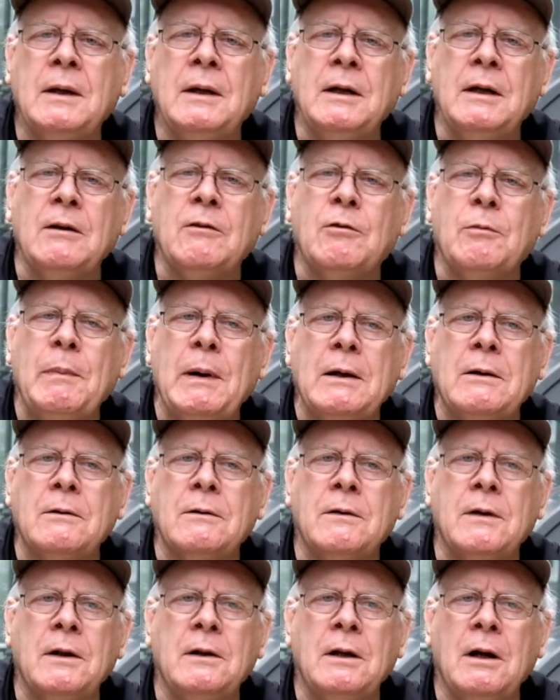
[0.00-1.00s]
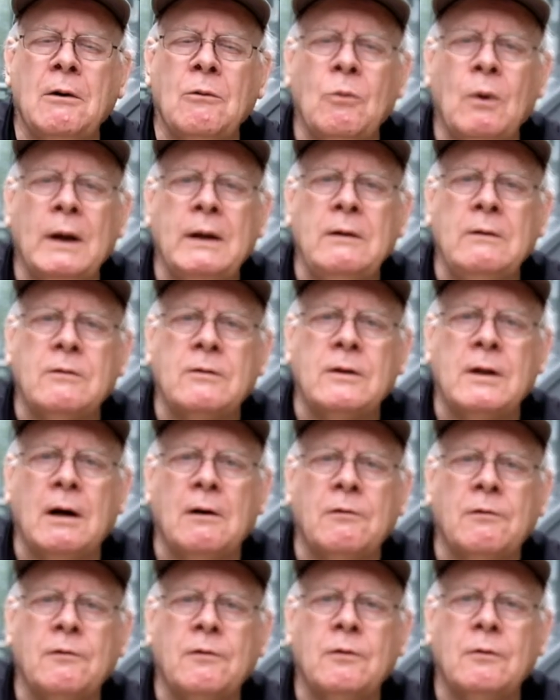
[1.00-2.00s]
It's better than that white
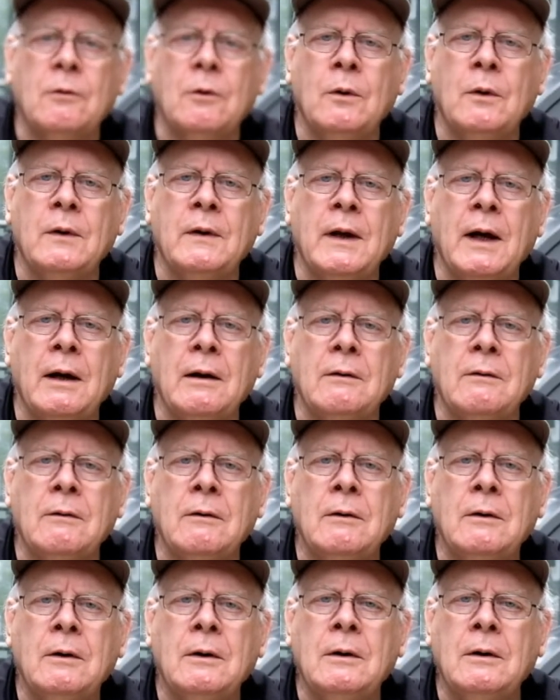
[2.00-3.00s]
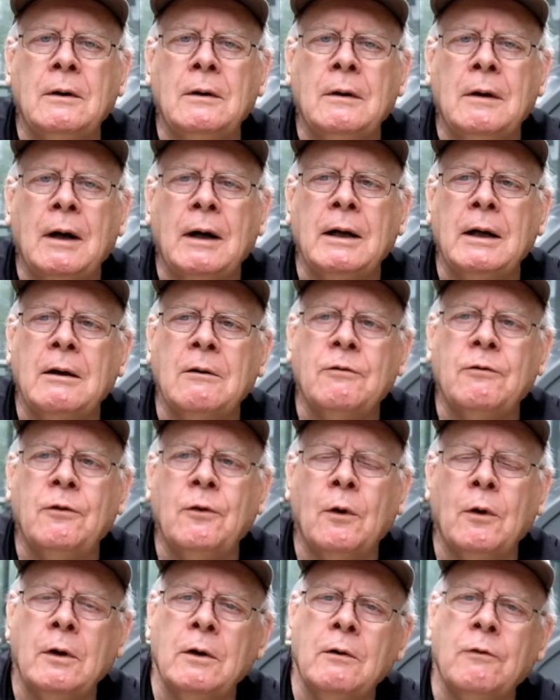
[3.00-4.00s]
stuff, or that. I have
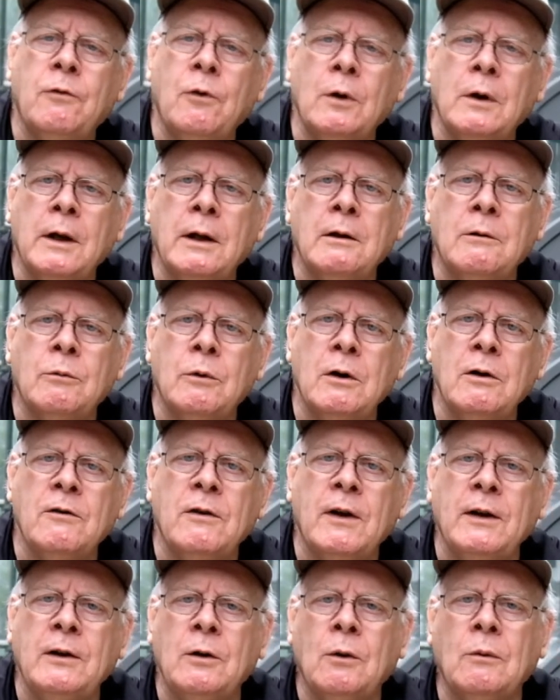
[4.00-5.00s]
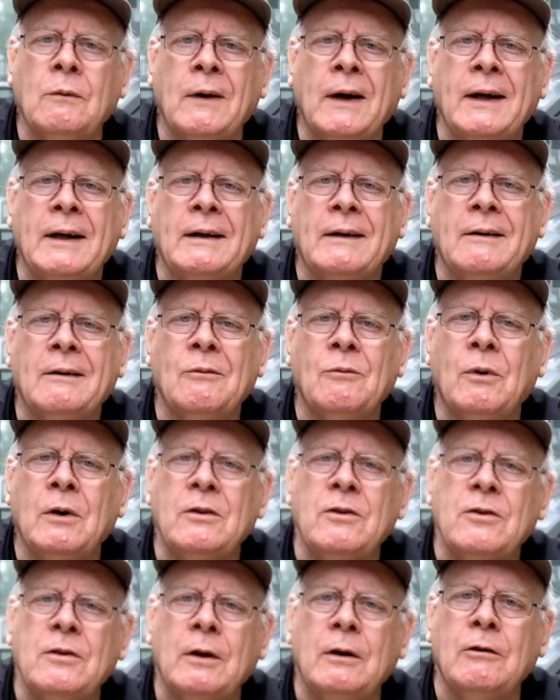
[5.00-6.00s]
four-letter words I don't like.
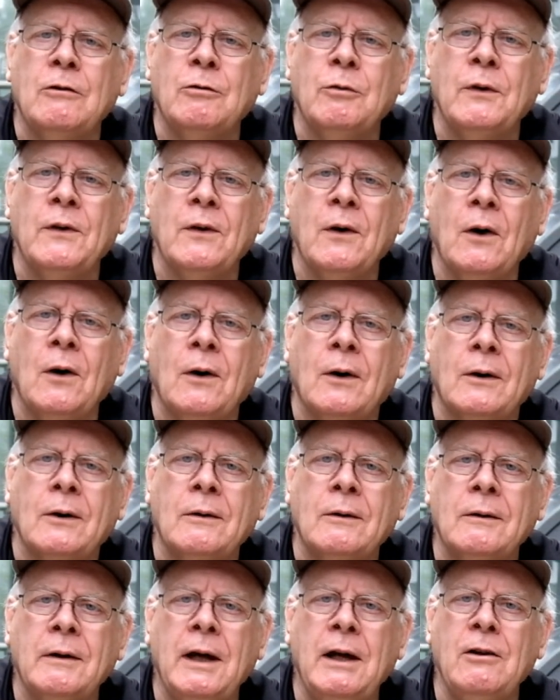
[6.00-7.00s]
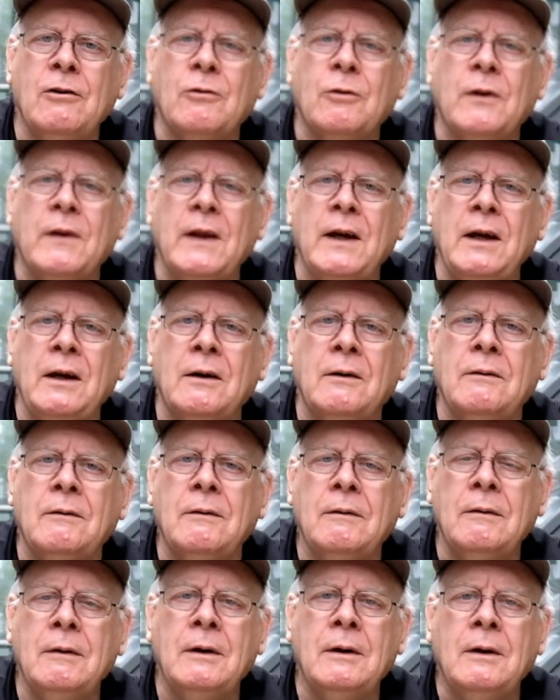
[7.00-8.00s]
One starts with R, ends with N.
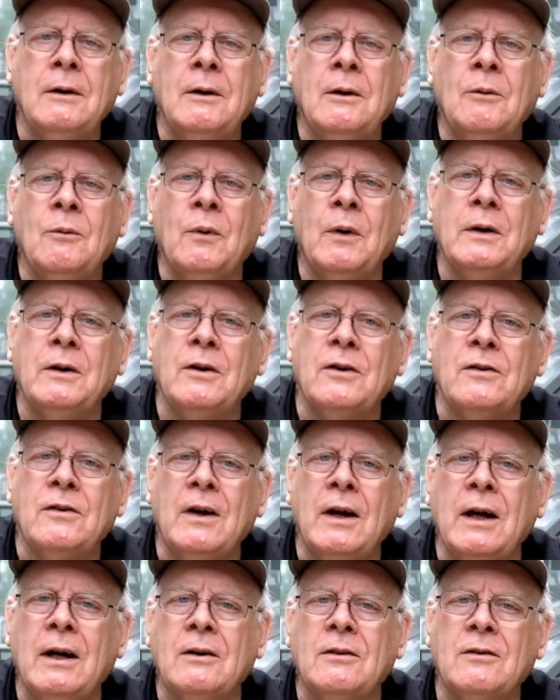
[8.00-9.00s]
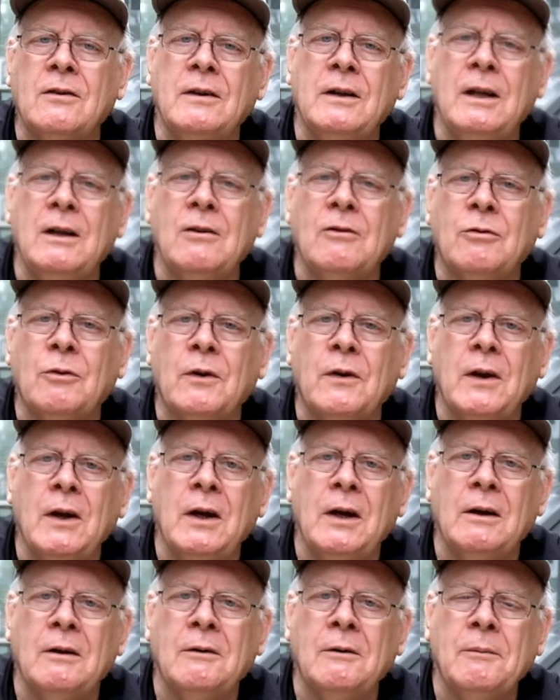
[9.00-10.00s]
One is S and ends with
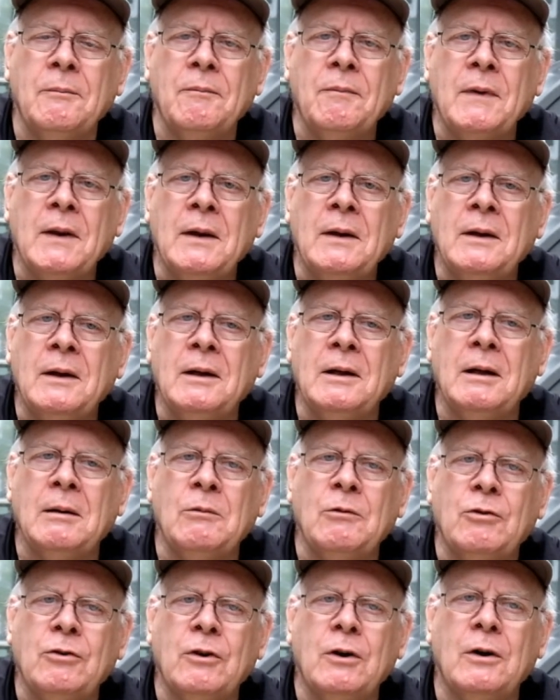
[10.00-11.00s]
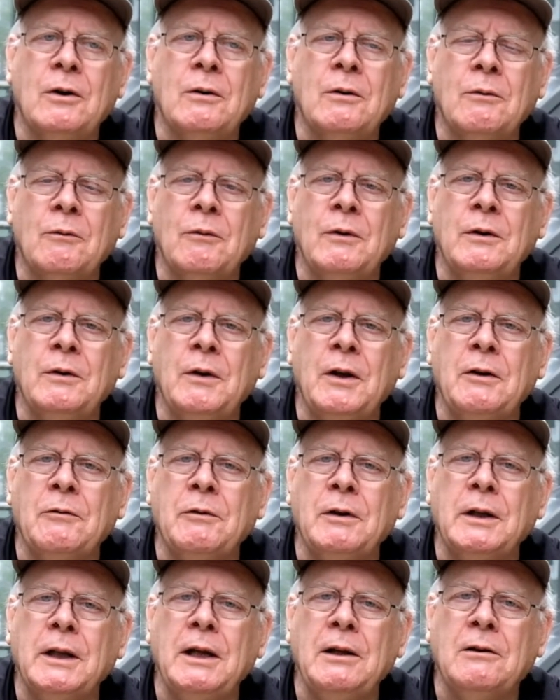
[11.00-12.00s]
N. And I'm sure when they
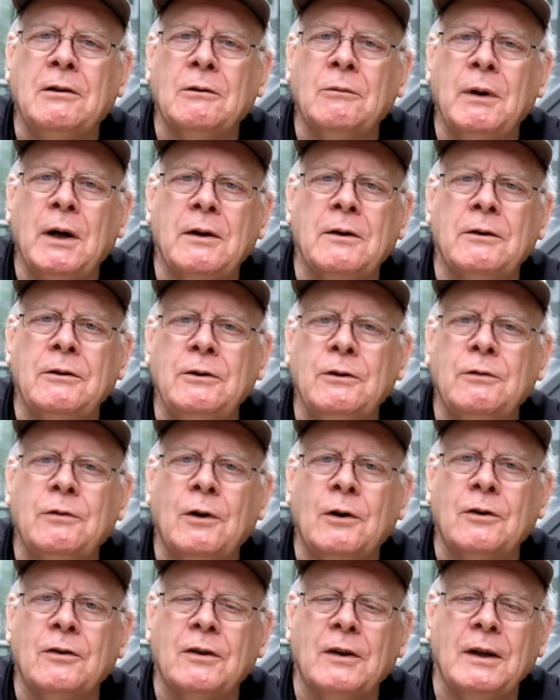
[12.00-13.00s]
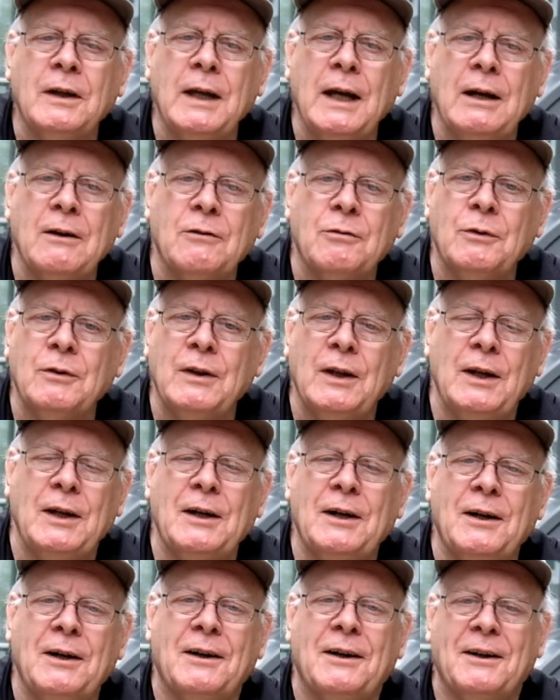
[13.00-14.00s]
relate to weather, you folks can guess what they
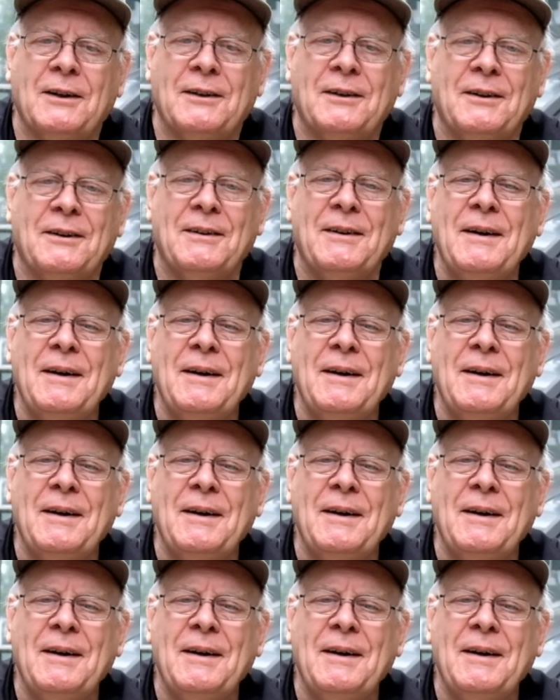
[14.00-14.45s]
are.